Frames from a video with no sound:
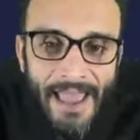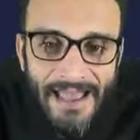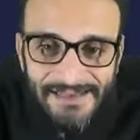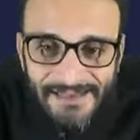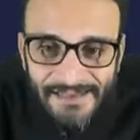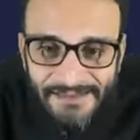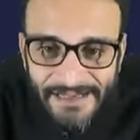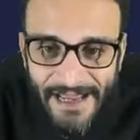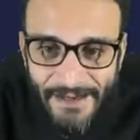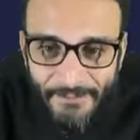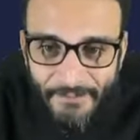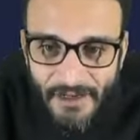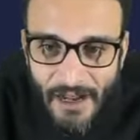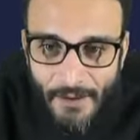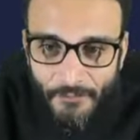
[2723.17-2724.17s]
Has the
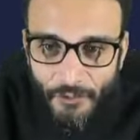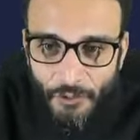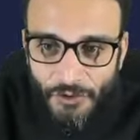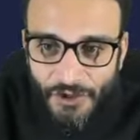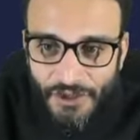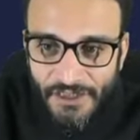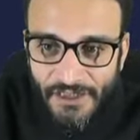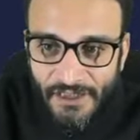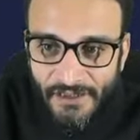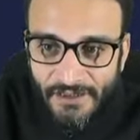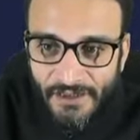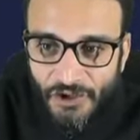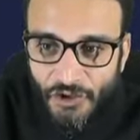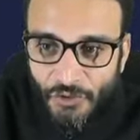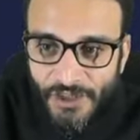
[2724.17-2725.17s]
time come to tear
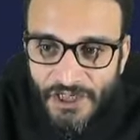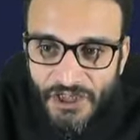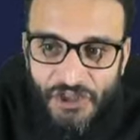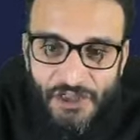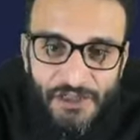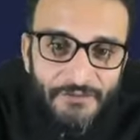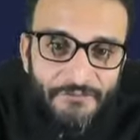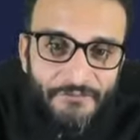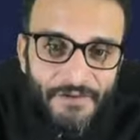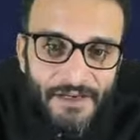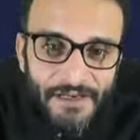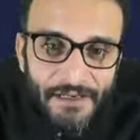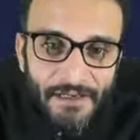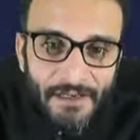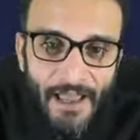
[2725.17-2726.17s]
the judicial
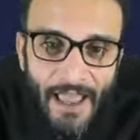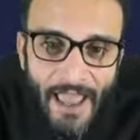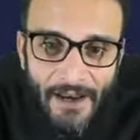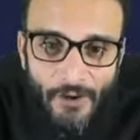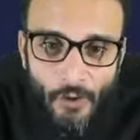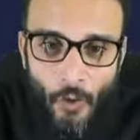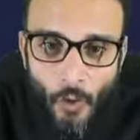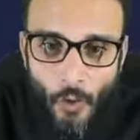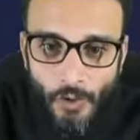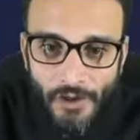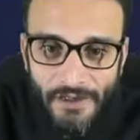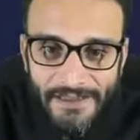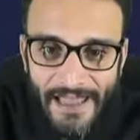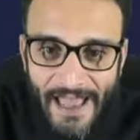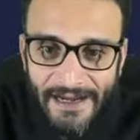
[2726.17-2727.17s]
veil and
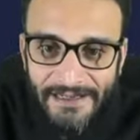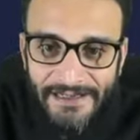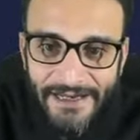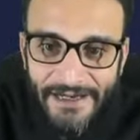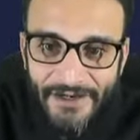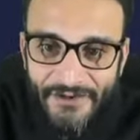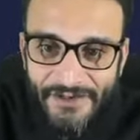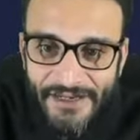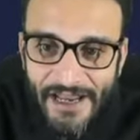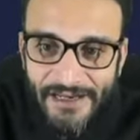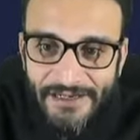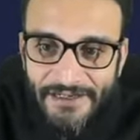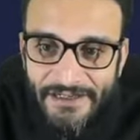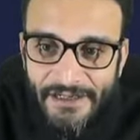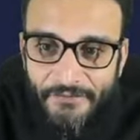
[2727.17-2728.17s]
hold that in
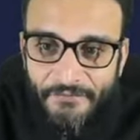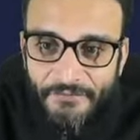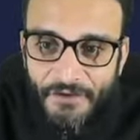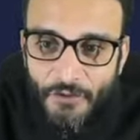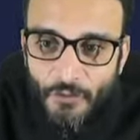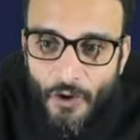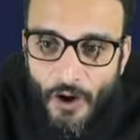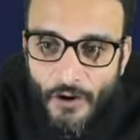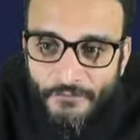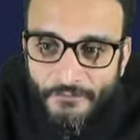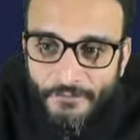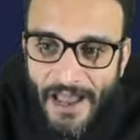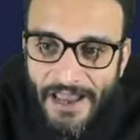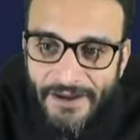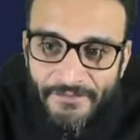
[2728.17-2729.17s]
reality a view
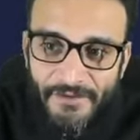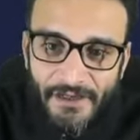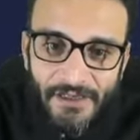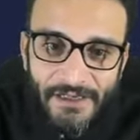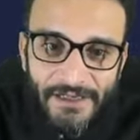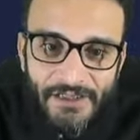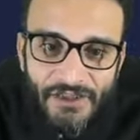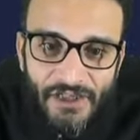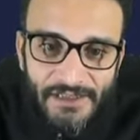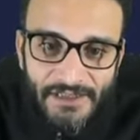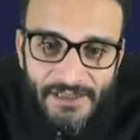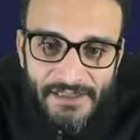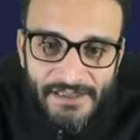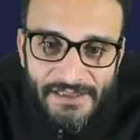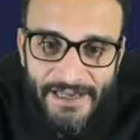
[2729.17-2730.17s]
of five learned
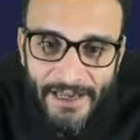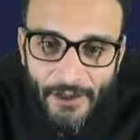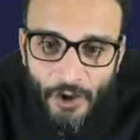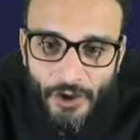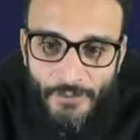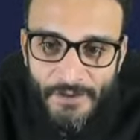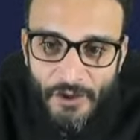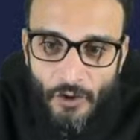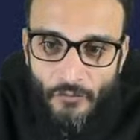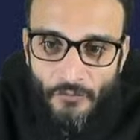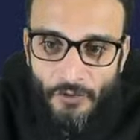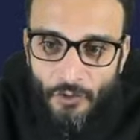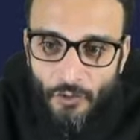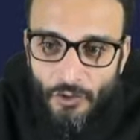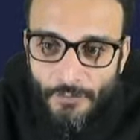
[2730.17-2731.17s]
judges cannot be
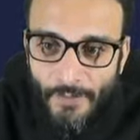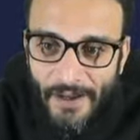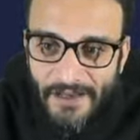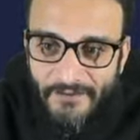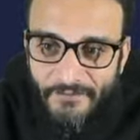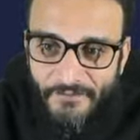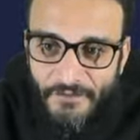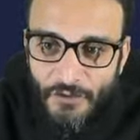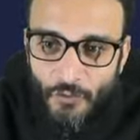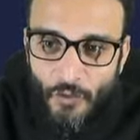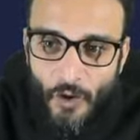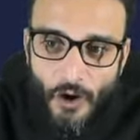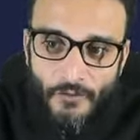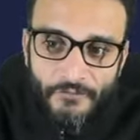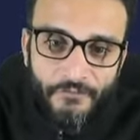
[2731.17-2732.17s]
overruled by a view
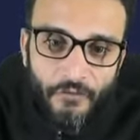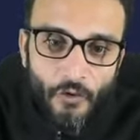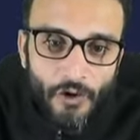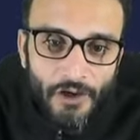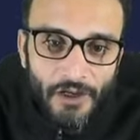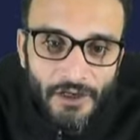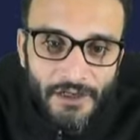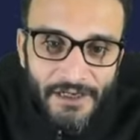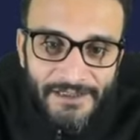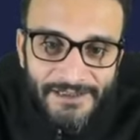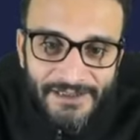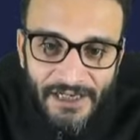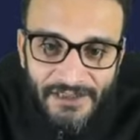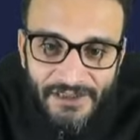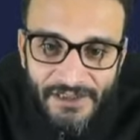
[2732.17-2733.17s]
of four
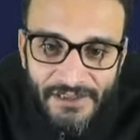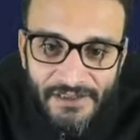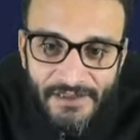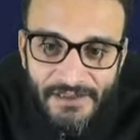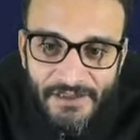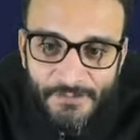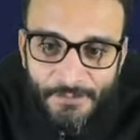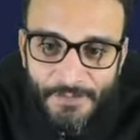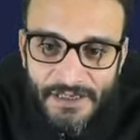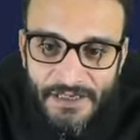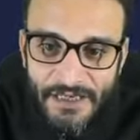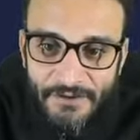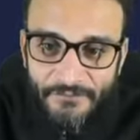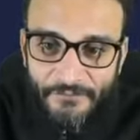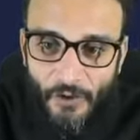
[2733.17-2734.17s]
learned judges
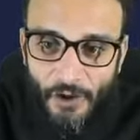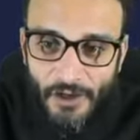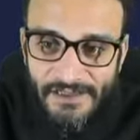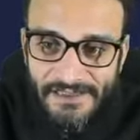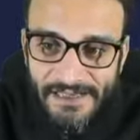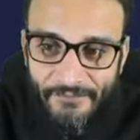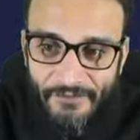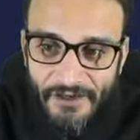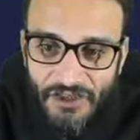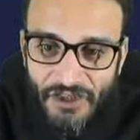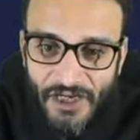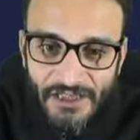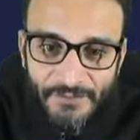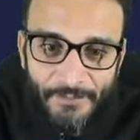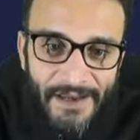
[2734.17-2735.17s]
speaking for a seven
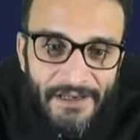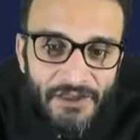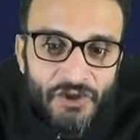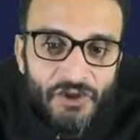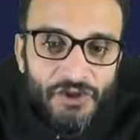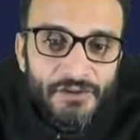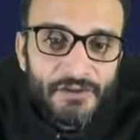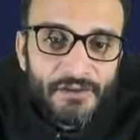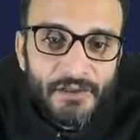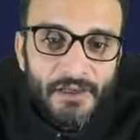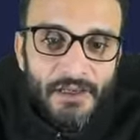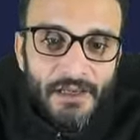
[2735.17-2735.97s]
judge bench?